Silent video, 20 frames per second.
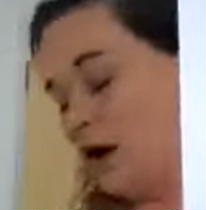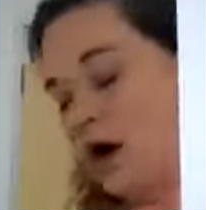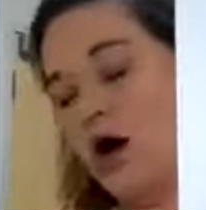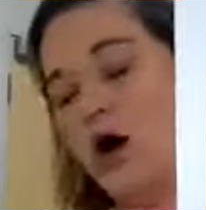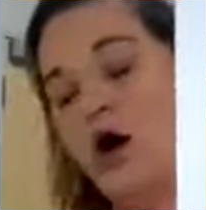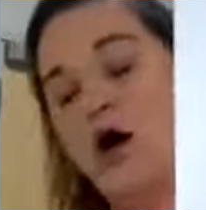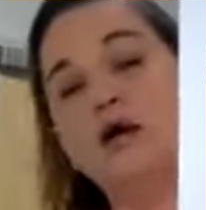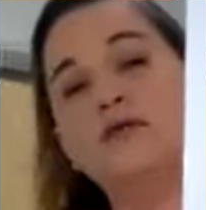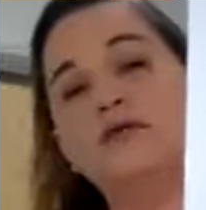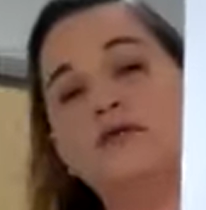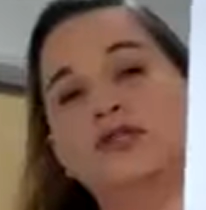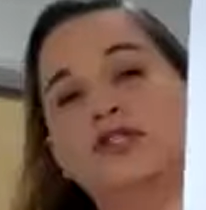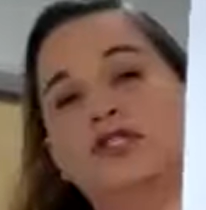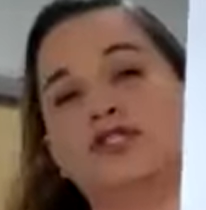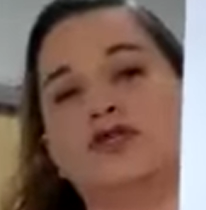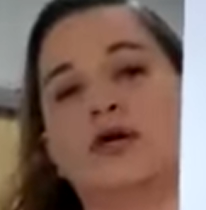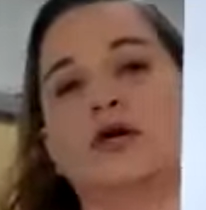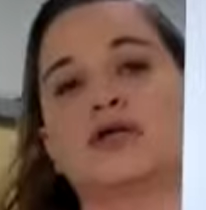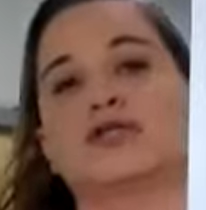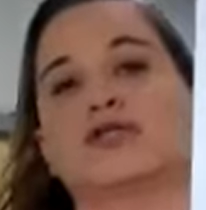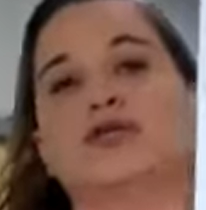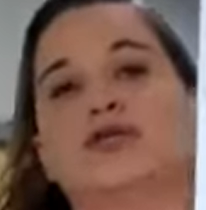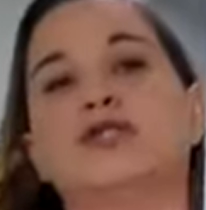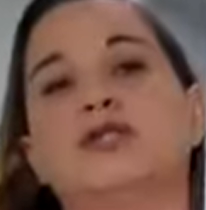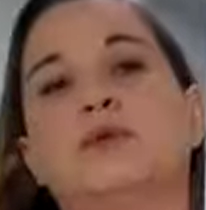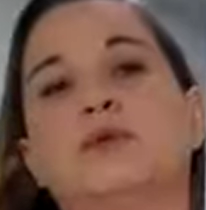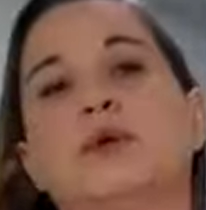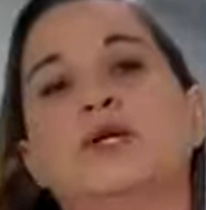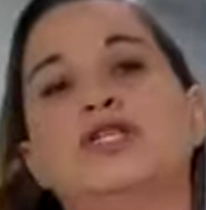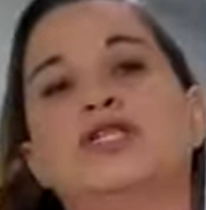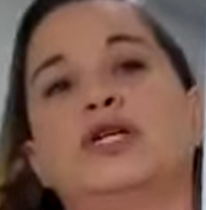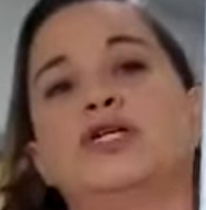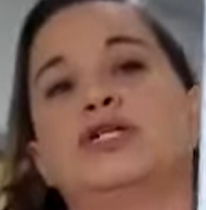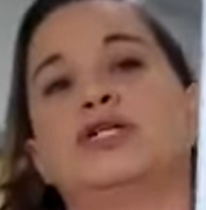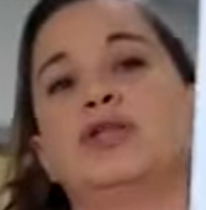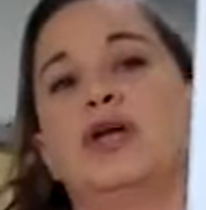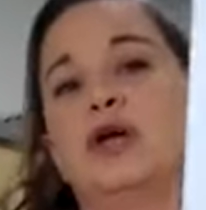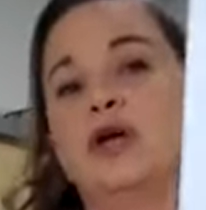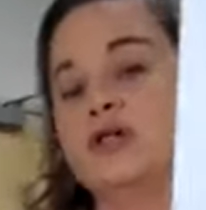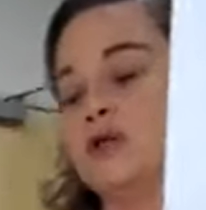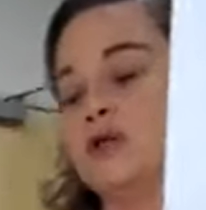all of the structures that we just talked